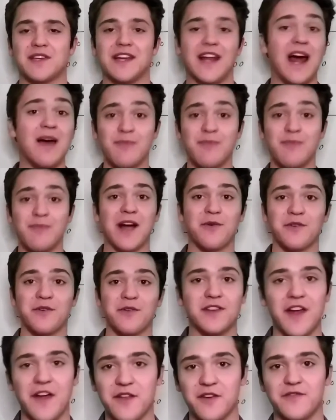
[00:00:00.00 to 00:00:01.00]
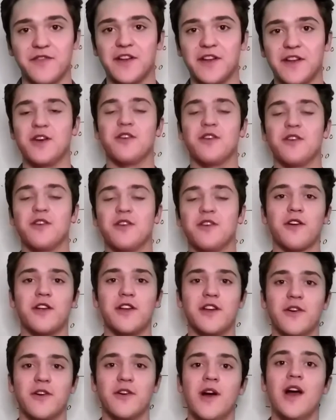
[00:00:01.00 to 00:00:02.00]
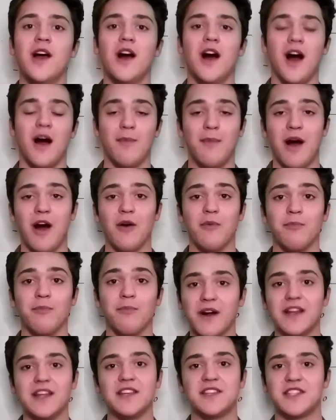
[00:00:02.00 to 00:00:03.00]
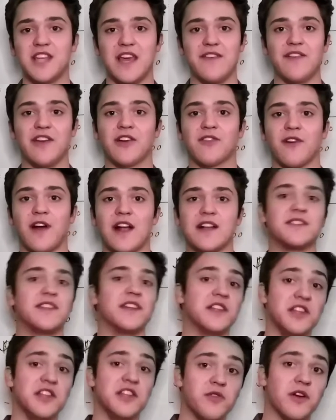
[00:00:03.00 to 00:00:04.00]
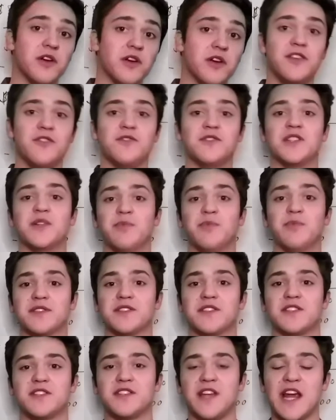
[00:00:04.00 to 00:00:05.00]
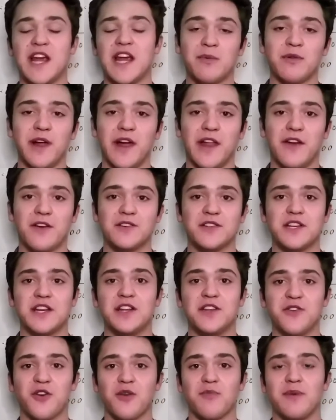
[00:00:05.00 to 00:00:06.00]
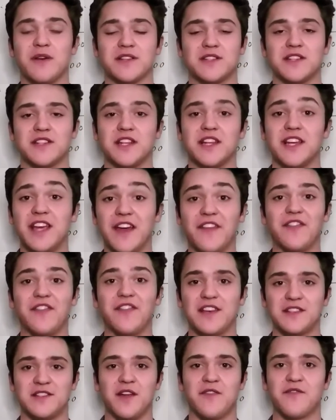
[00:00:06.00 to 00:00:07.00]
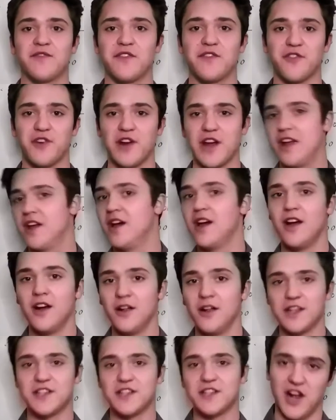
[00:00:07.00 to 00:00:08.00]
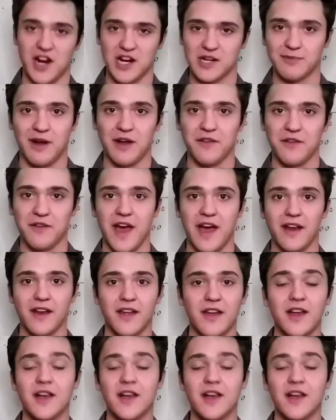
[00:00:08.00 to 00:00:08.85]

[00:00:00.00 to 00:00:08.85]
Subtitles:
and I'm back with another video for you about money-saving grants that you can use to put sustainable energy in your business and get things done for free. Let's talk about that.